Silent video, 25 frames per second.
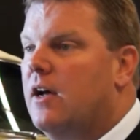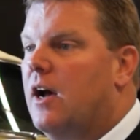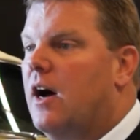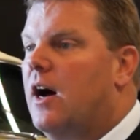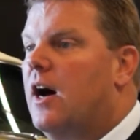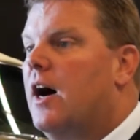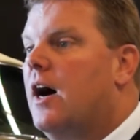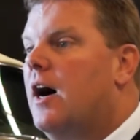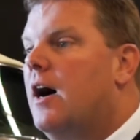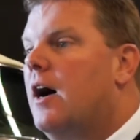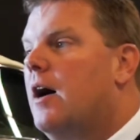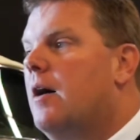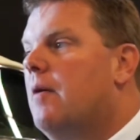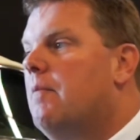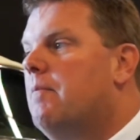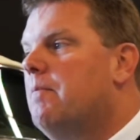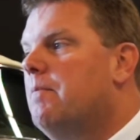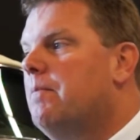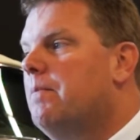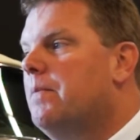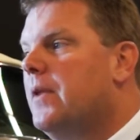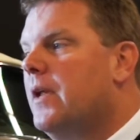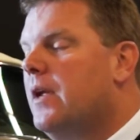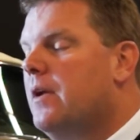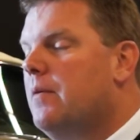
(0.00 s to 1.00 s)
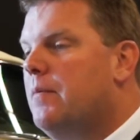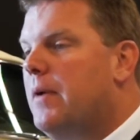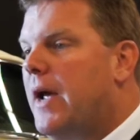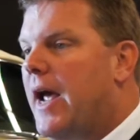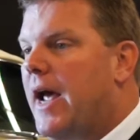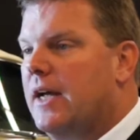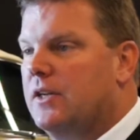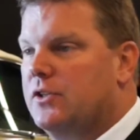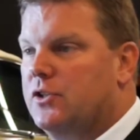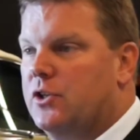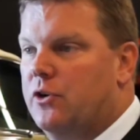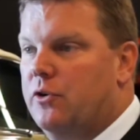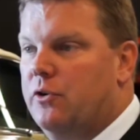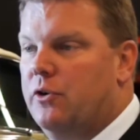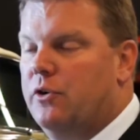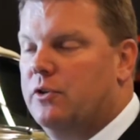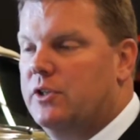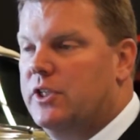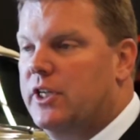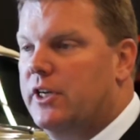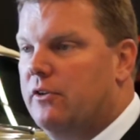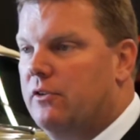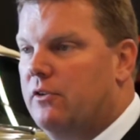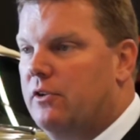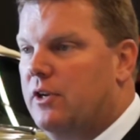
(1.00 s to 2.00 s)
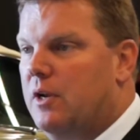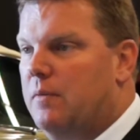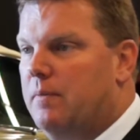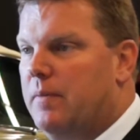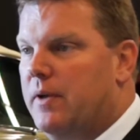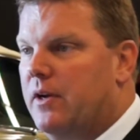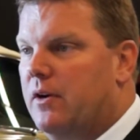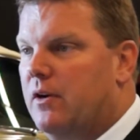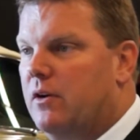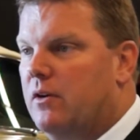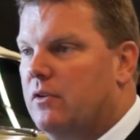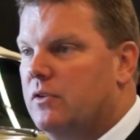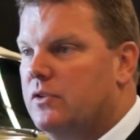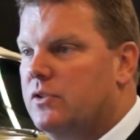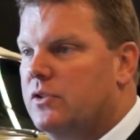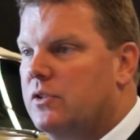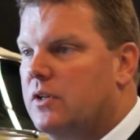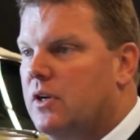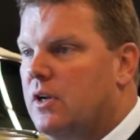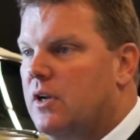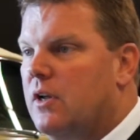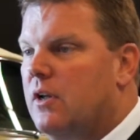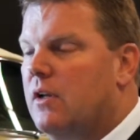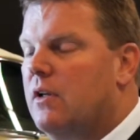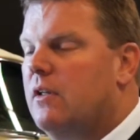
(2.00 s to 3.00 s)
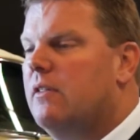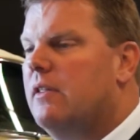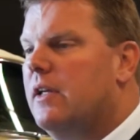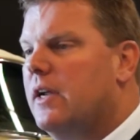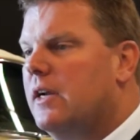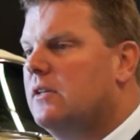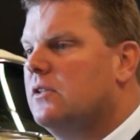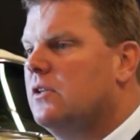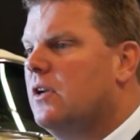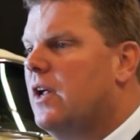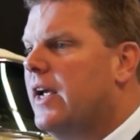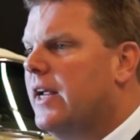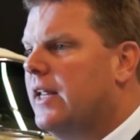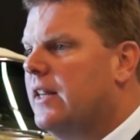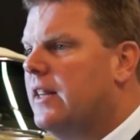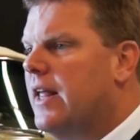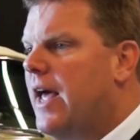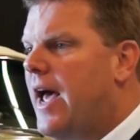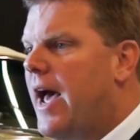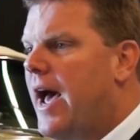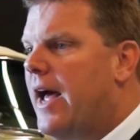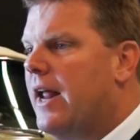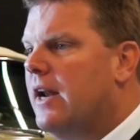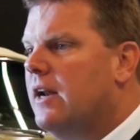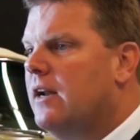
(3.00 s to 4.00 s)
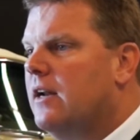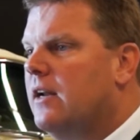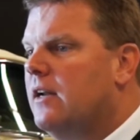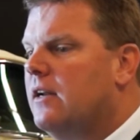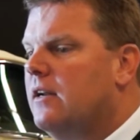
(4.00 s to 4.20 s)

Um, past due utility bills, things like that.